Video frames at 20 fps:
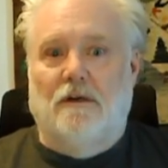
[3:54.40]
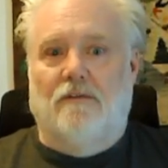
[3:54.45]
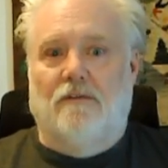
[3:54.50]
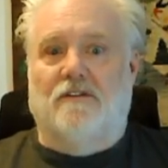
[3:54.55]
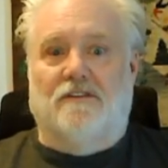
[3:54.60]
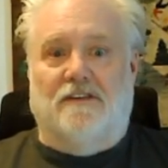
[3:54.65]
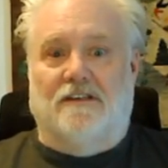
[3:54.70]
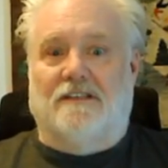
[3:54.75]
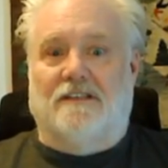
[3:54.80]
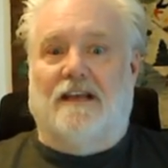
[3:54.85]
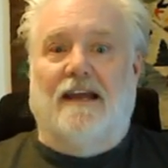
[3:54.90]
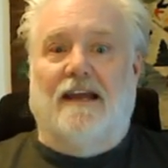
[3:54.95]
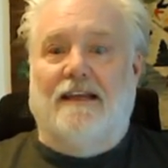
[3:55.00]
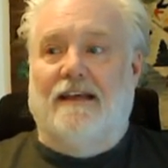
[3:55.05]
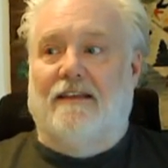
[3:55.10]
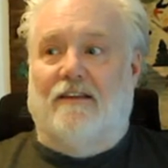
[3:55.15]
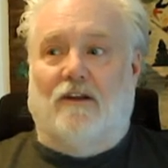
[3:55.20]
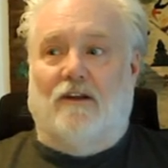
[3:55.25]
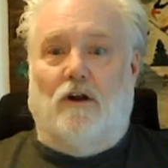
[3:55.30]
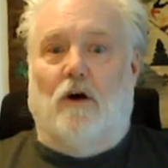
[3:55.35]
there's this
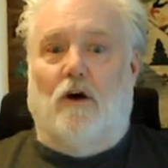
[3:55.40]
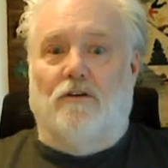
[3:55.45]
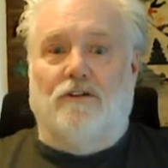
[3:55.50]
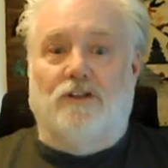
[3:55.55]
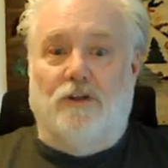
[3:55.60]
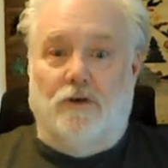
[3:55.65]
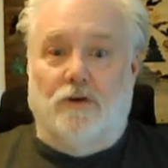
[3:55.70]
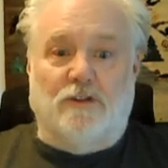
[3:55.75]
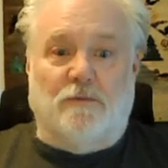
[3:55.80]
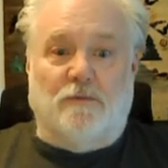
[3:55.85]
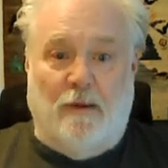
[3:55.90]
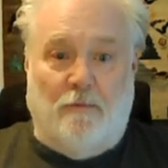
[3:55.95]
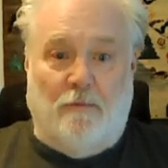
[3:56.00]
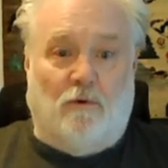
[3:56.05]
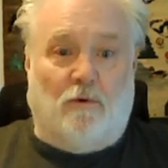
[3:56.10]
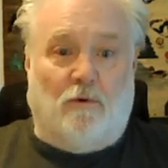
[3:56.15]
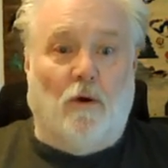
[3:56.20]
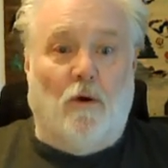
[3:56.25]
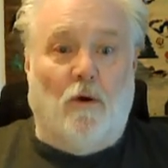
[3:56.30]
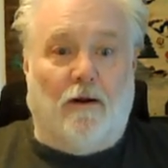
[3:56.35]
idea that all the Jewish
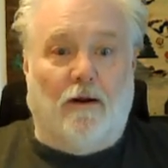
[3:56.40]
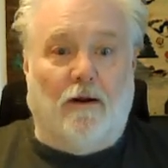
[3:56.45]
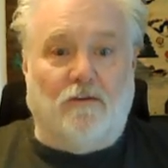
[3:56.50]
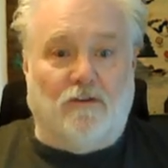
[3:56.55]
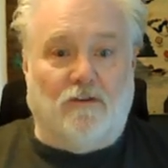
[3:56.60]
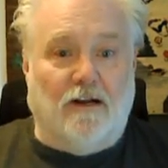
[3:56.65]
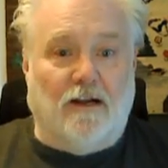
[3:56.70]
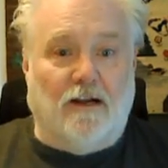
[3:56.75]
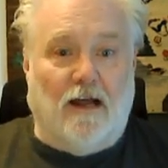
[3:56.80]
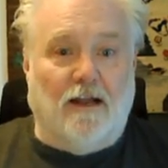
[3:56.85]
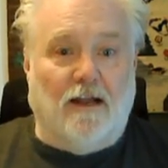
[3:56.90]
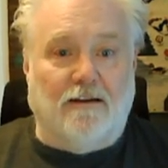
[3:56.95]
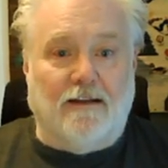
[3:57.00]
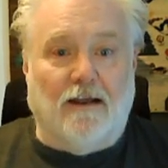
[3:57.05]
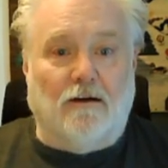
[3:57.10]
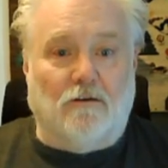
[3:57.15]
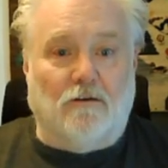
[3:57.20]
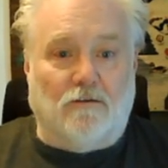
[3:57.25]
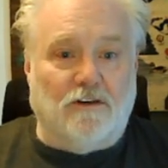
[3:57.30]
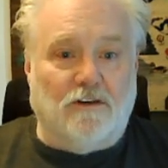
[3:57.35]
people were going around trying to hunt
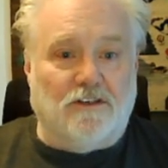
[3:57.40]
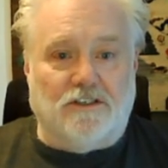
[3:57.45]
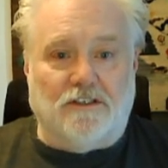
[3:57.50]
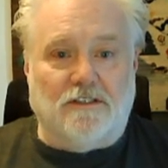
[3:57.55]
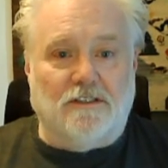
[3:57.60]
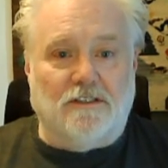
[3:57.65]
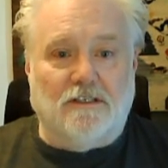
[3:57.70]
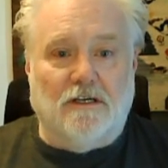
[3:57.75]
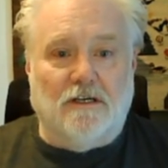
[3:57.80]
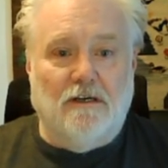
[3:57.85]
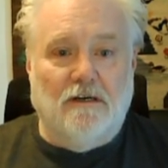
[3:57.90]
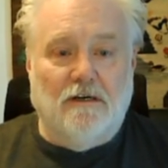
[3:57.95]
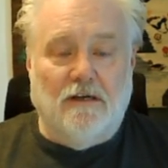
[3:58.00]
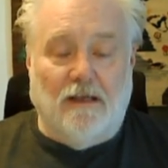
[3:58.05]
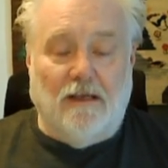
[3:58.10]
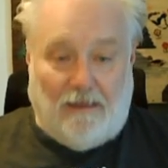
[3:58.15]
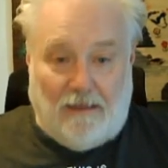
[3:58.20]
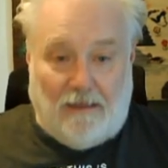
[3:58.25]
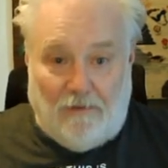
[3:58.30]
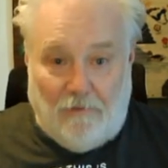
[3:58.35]
down Christians,
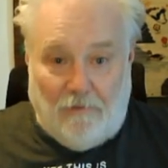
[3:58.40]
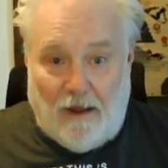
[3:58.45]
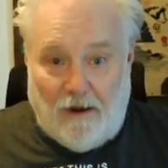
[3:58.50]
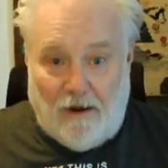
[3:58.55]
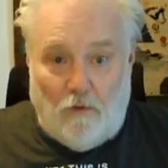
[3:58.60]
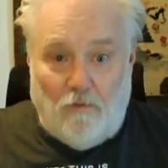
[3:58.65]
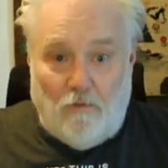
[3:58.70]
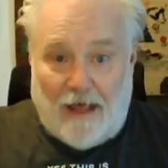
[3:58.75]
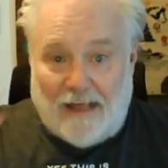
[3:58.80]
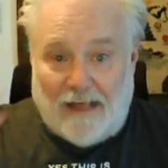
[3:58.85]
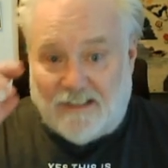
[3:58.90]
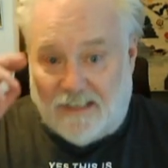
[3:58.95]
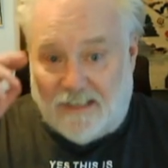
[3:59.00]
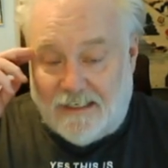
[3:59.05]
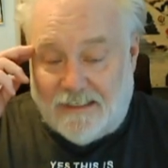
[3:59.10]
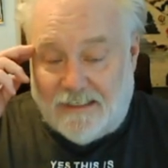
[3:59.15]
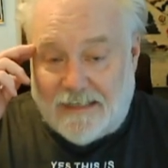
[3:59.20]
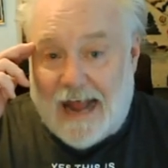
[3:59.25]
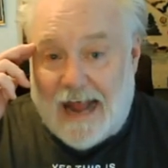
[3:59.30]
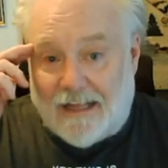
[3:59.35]
and I know that's
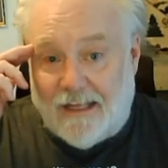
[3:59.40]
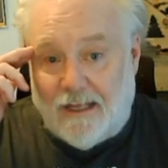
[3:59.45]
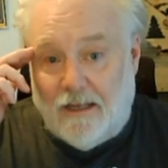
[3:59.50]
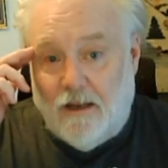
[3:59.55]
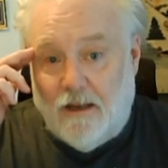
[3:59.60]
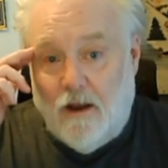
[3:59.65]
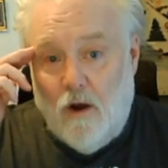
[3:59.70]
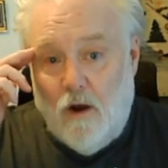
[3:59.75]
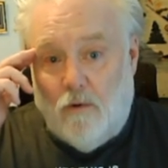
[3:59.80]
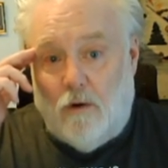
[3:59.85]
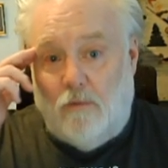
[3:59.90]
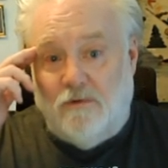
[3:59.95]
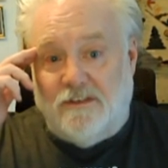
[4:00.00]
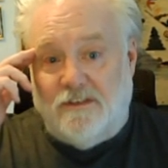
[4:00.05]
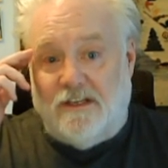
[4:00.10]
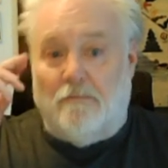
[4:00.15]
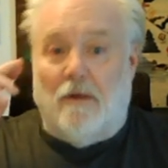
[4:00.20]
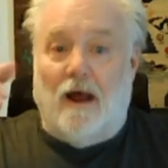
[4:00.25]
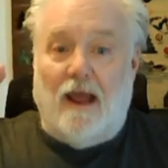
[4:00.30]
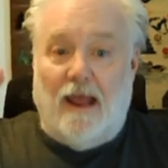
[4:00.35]
exactly what
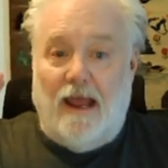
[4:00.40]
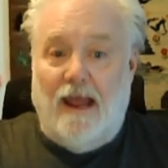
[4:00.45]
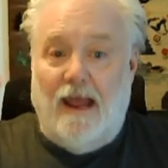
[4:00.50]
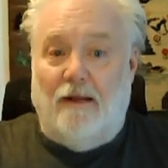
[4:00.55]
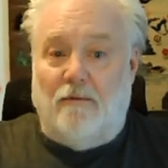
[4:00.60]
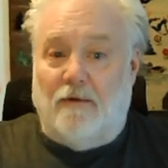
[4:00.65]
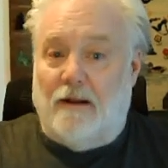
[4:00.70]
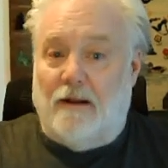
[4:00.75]
was in my head